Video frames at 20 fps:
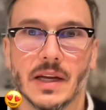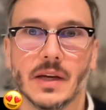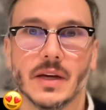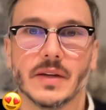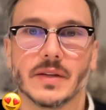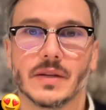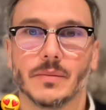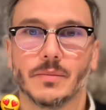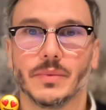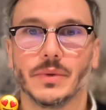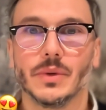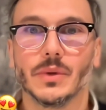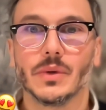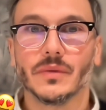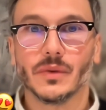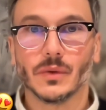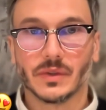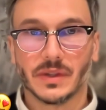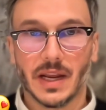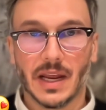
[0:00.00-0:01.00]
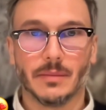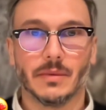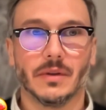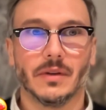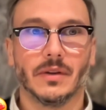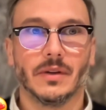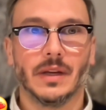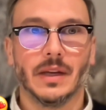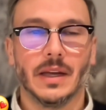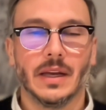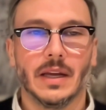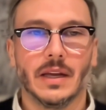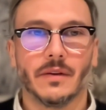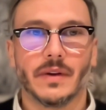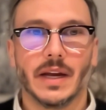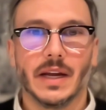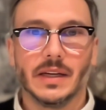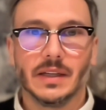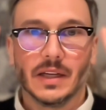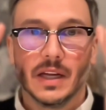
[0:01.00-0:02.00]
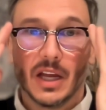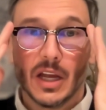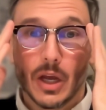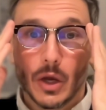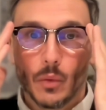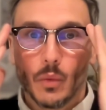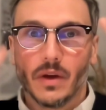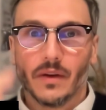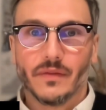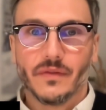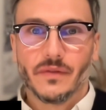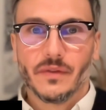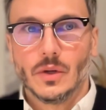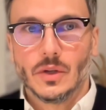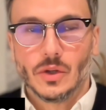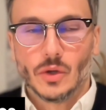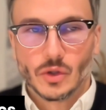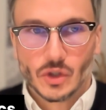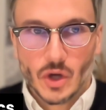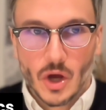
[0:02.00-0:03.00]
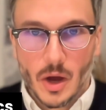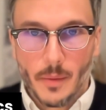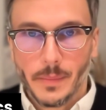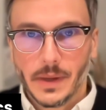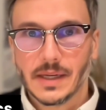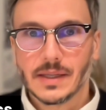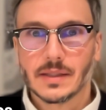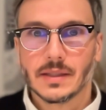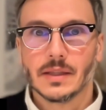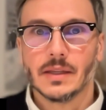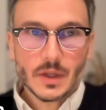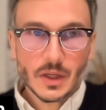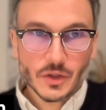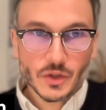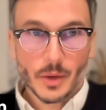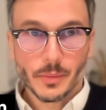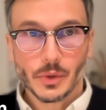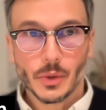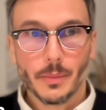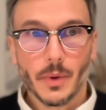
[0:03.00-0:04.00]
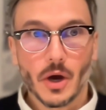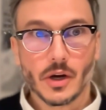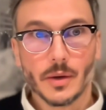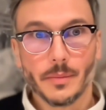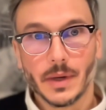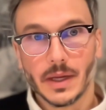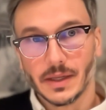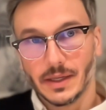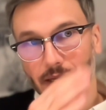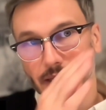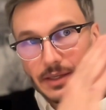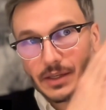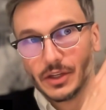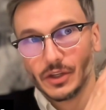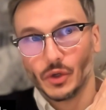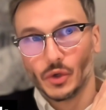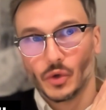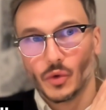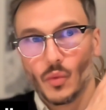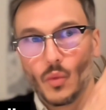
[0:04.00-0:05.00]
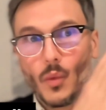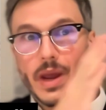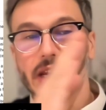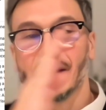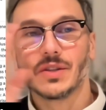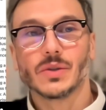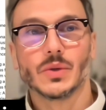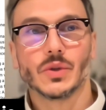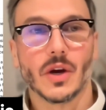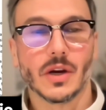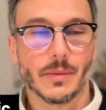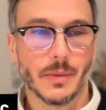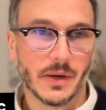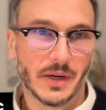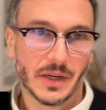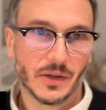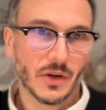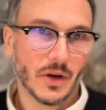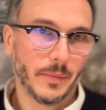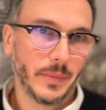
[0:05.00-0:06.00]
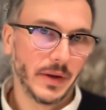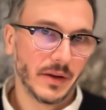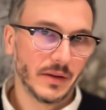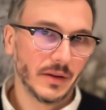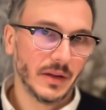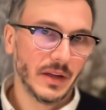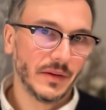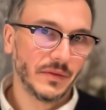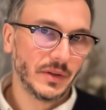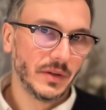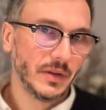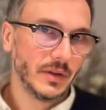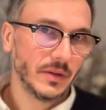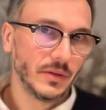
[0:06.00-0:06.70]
is a beautiful table, right? With your topics, top to bottom, and then your ways to talk about a topic left to